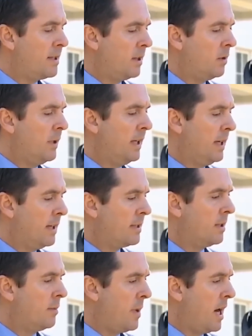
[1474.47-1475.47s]
we get
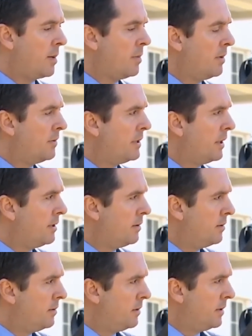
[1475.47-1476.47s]
to the bottom of did
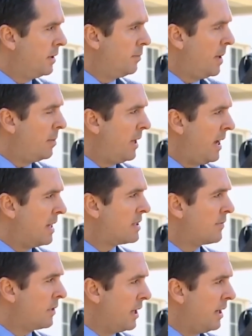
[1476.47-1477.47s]
people
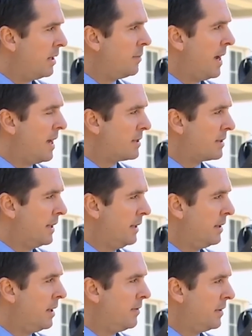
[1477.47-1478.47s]
ask for the
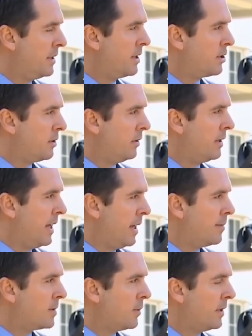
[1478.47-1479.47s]
unmasking of additional
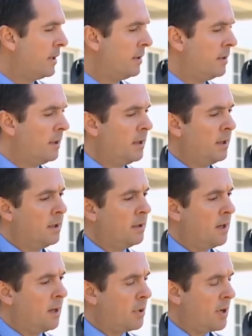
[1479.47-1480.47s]
names within
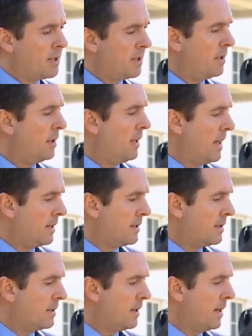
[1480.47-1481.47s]

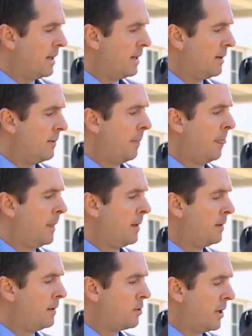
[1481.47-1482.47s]
President-elect's
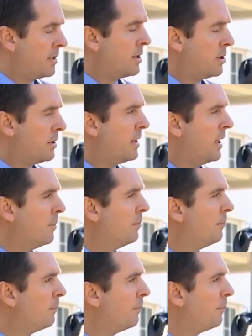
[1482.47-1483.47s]
transition team.
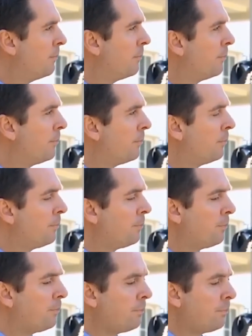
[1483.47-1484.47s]
But you've said legal
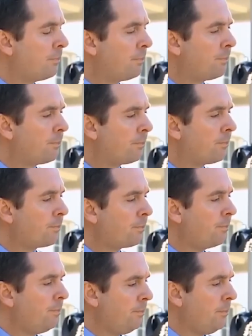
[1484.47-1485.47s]
and incidental.
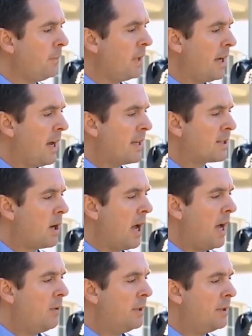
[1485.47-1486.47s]
That doesn't sound like a
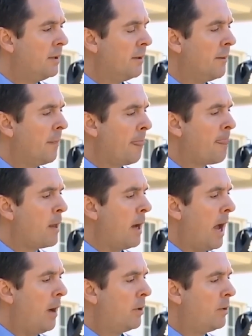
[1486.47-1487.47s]
proactive effort.
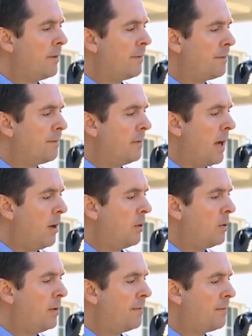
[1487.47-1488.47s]
I
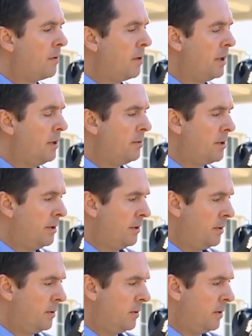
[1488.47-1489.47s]
would refer you
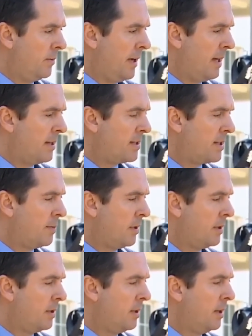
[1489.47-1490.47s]
to. We had a
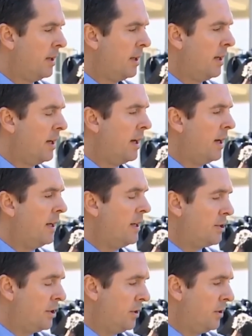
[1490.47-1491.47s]
similar
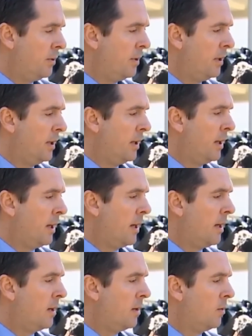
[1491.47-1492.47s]
issue
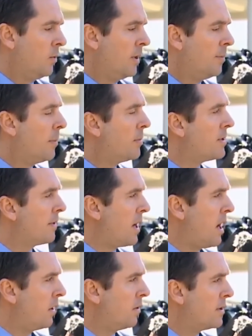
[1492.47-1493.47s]
with members of
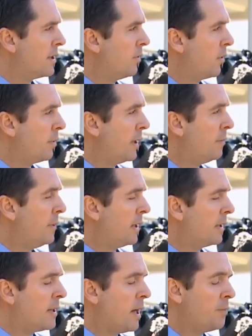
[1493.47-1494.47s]
Congress that were being
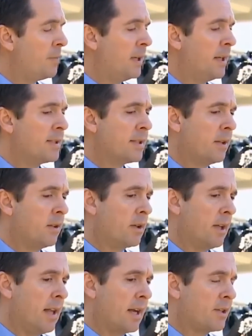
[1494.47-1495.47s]
picked up in incidental
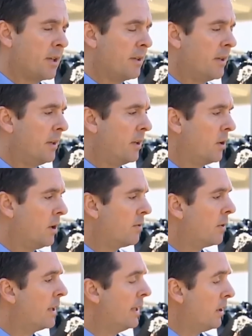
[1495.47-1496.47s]
collection a little
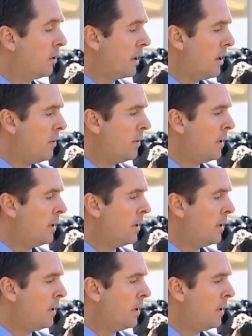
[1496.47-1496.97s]
over a year ago.